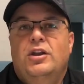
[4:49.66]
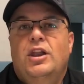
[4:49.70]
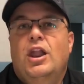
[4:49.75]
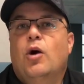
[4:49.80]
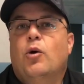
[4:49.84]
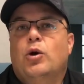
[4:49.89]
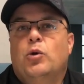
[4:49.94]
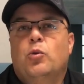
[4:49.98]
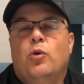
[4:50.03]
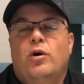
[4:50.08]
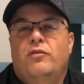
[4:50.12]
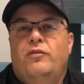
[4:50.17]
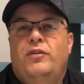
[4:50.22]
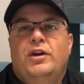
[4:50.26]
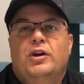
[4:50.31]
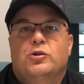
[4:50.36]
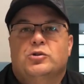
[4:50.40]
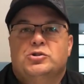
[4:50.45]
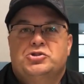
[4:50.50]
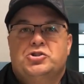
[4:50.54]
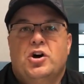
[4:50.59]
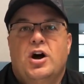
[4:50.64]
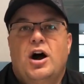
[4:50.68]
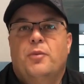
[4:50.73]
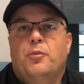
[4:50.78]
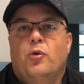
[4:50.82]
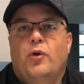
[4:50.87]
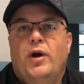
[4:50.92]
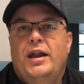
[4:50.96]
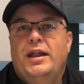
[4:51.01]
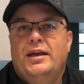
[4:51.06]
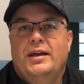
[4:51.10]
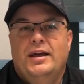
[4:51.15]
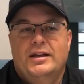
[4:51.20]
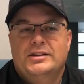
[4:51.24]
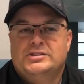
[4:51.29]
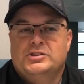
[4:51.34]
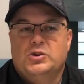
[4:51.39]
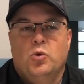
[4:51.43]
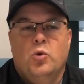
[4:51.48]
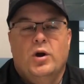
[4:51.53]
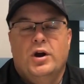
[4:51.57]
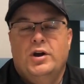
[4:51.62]
knowing what vehicles you're operating
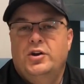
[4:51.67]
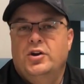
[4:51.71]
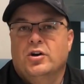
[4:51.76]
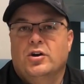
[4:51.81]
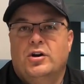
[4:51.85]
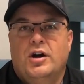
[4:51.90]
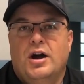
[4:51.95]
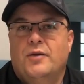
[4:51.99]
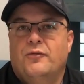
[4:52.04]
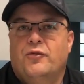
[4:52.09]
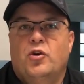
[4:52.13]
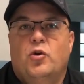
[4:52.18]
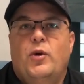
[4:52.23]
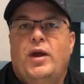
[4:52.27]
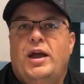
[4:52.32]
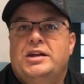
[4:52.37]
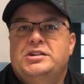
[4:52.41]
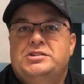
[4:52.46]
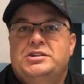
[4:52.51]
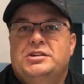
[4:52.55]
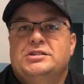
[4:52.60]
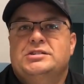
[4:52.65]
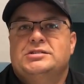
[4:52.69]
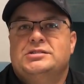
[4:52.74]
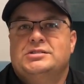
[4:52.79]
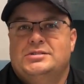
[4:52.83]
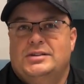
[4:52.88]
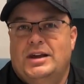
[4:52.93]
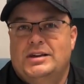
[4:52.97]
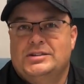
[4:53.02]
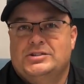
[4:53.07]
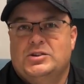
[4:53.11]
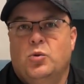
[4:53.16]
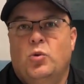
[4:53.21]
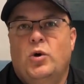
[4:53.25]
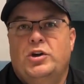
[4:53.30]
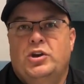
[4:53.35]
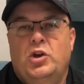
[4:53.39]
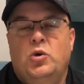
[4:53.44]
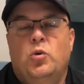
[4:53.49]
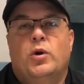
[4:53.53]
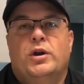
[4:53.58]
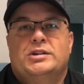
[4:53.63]
as to where your comfort range is as to
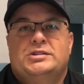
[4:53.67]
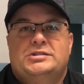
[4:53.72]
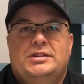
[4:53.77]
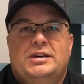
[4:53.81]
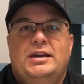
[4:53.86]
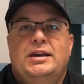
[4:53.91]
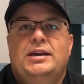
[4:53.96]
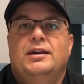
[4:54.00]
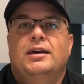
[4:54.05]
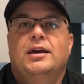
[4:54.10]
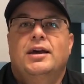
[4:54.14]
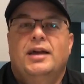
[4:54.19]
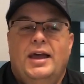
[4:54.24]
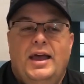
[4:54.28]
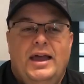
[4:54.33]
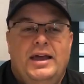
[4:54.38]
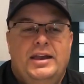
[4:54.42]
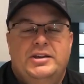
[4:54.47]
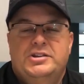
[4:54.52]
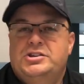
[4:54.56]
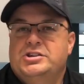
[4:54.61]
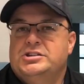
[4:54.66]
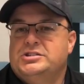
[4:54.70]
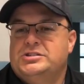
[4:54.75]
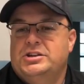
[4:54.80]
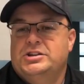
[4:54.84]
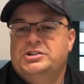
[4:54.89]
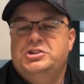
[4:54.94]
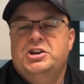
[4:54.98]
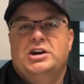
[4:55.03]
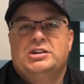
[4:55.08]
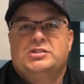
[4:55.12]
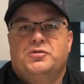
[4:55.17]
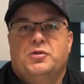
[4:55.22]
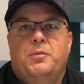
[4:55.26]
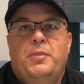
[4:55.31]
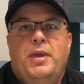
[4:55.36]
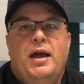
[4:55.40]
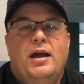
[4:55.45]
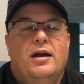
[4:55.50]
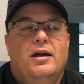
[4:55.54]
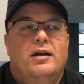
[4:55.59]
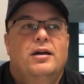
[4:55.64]
what you want to see, and just adjust
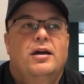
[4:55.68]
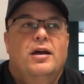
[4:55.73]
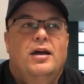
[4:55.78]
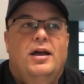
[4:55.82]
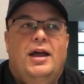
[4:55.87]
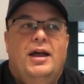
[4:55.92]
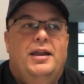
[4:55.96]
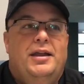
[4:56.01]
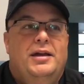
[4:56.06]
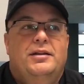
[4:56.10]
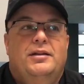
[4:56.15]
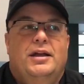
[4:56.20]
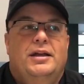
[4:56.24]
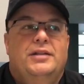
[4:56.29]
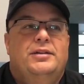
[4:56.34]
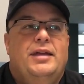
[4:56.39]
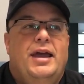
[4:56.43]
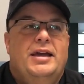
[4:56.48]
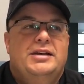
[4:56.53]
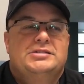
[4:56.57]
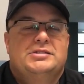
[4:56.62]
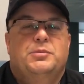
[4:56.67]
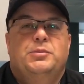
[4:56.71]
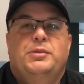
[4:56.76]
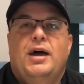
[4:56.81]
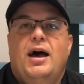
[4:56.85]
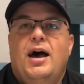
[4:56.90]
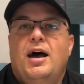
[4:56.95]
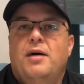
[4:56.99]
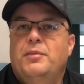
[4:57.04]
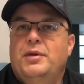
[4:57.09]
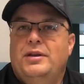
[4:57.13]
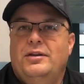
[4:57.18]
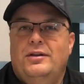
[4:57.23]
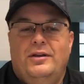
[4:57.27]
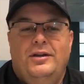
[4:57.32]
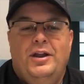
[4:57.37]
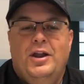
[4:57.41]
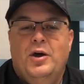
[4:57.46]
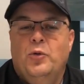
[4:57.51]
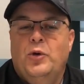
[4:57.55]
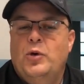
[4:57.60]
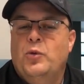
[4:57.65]
from there. And it takes some time, and
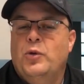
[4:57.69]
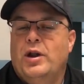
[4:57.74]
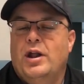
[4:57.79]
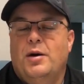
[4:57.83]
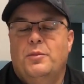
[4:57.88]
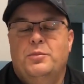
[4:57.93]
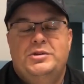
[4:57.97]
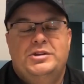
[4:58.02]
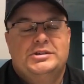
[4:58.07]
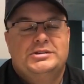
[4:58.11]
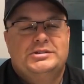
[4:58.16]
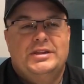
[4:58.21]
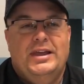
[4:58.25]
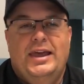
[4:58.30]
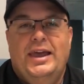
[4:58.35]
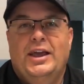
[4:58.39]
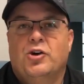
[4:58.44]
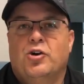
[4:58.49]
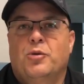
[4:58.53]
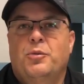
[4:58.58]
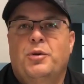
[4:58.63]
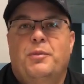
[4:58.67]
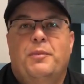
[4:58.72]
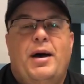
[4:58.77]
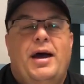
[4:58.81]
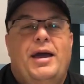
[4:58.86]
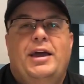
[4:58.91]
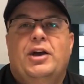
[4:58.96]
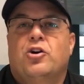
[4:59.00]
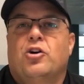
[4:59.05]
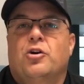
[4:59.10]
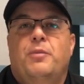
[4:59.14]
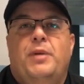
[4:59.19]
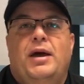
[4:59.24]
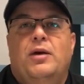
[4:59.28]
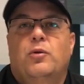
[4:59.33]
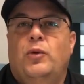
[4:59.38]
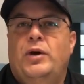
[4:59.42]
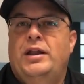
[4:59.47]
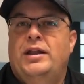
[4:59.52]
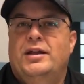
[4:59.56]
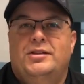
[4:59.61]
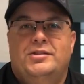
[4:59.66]
you know, we went up just increment by
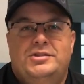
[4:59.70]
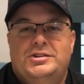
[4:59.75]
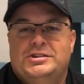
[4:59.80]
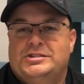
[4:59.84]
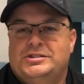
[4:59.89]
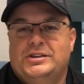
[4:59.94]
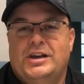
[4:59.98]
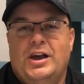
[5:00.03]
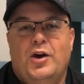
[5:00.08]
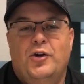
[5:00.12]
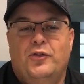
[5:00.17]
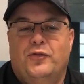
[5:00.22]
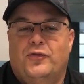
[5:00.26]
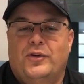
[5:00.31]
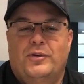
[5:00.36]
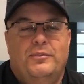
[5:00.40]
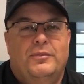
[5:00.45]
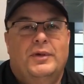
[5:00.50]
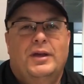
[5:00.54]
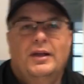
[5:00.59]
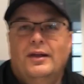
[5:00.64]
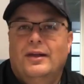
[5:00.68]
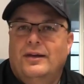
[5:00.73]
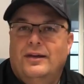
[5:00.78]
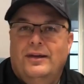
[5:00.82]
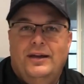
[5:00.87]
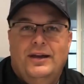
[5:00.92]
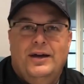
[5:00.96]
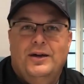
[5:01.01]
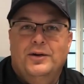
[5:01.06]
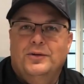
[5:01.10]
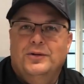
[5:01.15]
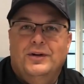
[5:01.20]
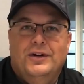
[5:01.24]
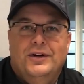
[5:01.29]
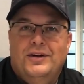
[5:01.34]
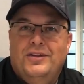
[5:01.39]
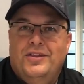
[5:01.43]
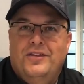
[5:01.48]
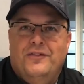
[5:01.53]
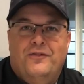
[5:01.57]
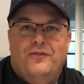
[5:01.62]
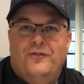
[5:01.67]
increment. We didn't just go from, you know,
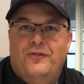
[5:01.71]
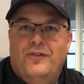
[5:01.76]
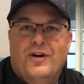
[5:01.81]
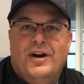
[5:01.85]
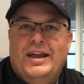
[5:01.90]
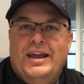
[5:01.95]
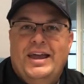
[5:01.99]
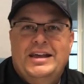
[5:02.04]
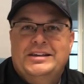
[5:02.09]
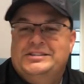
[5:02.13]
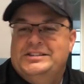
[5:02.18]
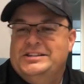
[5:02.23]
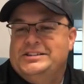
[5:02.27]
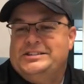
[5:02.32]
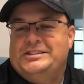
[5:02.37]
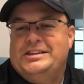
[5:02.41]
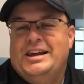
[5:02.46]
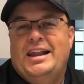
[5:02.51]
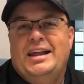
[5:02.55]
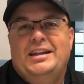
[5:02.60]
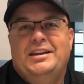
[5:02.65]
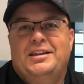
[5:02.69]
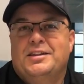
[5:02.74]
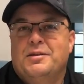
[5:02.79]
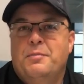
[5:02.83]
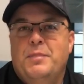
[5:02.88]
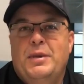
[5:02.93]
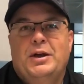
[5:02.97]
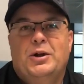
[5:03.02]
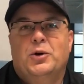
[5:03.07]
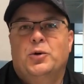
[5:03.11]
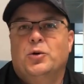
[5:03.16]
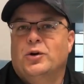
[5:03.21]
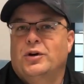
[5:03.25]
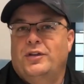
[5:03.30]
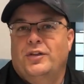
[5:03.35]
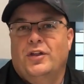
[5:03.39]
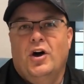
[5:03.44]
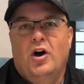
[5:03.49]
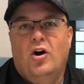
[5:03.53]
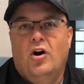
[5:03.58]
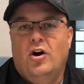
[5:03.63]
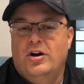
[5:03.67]
the very easiest setting to the middle or to
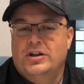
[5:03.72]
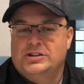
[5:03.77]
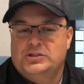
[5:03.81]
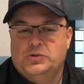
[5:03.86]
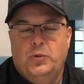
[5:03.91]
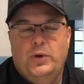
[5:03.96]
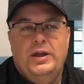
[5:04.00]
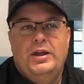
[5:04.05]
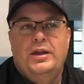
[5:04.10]
the hardest.